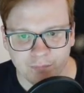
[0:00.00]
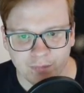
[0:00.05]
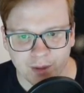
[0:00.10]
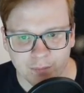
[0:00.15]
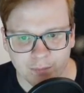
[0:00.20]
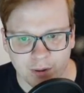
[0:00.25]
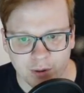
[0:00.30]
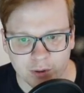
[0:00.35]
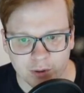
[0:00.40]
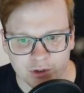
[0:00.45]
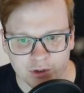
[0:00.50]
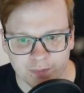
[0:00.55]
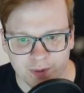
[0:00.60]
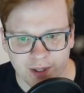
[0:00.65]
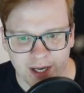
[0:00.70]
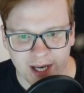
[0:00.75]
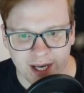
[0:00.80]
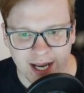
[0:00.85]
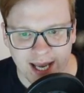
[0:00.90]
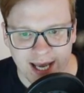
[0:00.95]

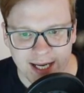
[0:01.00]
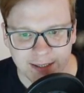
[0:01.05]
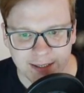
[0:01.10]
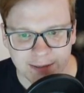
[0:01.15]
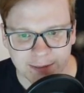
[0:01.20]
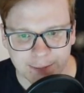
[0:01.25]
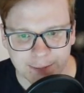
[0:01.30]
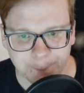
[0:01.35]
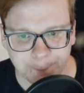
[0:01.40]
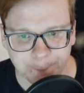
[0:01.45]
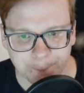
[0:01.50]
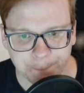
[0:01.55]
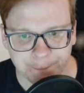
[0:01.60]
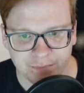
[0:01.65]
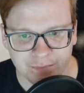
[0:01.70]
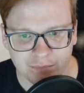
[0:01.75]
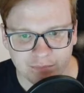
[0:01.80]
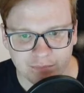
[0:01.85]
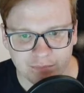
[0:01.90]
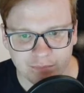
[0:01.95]
Postman again,
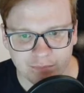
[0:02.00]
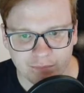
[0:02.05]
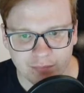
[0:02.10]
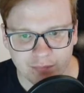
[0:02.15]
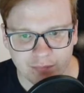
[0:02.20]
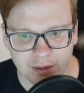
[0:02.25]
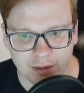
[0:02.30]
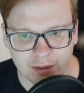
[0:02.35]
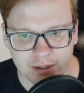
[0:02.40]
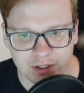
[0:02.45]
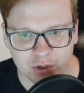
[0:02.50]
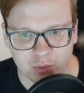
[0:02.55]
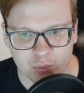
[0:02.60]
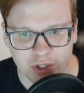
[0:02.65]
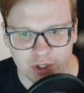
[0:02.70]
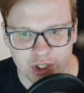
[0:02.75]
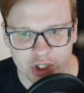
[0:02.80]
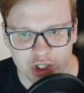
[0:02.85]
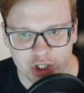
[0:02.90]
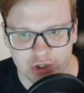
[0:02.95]

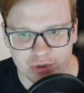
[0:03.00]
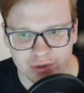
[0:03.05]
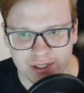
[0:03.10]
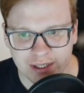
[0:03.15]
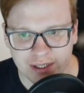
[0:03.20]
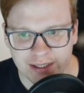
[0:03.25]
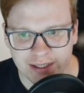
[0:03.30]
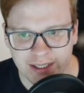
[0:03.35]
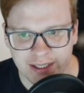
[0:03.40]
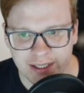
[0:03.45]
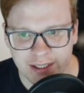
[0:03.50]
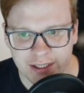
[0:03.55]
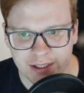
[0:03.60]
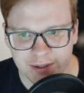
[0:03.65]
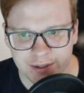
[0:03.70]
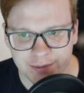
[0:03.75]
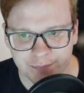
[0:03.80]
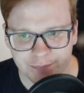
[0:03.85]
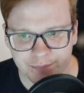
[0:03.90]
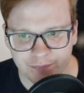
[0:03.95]
switch to
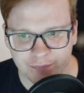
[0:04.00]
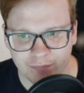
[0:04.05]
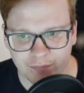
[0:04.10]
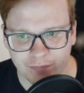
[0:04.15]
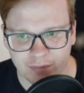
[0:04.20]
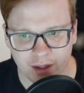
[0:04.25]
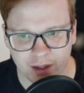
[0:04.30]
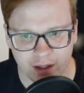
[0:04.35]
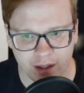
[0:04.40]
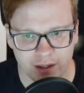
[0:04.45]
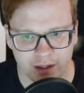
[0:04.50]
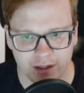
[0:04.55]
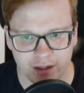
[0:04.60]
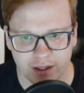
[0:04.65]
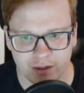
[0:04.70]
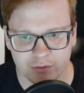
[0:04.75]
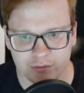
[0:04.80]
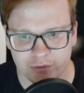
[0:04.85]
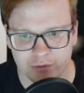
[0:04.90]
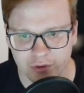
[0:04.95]
delete, and
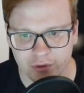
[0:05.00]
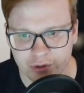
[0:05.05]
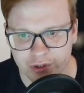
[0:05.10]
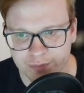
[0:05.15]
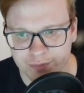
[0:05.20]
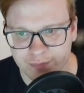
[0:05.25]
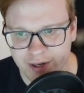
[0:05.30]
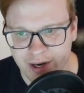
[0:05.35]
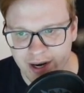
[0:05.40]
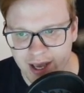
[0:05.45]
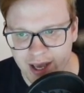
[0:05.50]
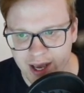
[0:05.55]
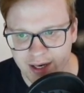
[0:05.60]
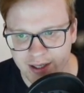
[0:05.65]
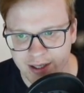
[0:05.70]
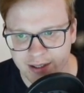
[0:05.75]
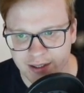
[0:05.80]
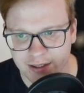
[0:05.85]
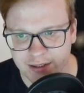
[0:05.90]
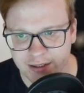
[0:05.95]
then of course
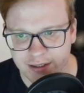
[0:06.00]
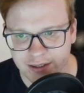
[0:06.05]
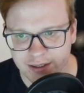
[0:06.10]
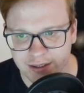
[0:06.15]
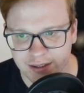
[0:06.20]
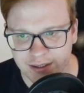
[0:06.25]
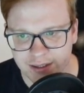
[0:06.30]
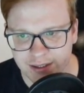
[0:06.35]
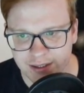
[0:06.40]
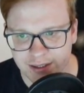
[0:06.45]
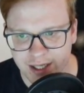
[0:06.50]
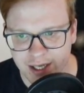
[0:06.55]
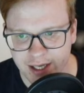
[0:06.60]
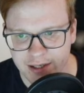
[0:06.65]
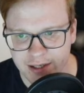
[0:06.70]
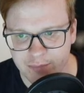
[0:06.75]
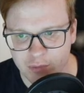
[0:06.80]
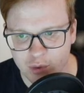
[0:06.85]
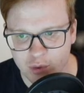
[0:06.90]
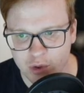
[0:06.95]
banana doesn't exist
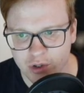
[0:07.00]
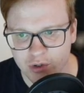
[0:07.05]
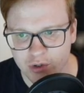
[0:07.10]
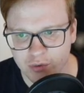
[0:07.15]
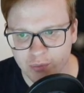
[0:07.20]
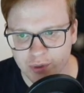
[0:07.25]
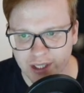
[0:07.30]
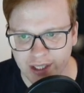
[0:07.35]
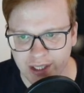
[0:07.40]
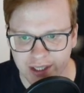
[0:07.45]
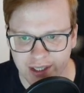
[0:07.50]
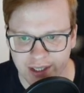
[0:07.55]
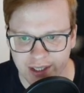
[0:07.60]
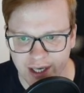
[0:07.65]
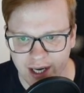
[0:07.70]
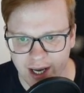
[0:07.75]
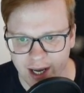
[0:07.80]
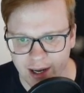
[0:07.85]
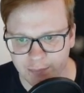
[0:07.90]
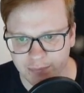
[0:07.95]
anymore. We need
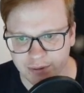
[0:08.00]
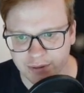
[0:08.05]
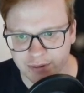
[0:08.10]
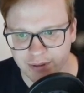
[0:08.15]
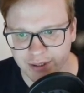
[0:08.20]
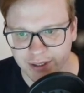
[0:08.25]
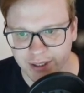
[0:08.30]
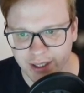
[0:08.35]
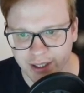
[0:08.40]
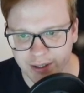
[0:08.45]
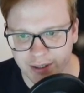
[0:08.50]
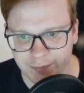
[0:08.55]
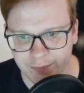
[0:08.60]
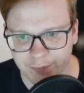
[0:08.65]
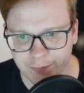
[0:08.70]
apple again.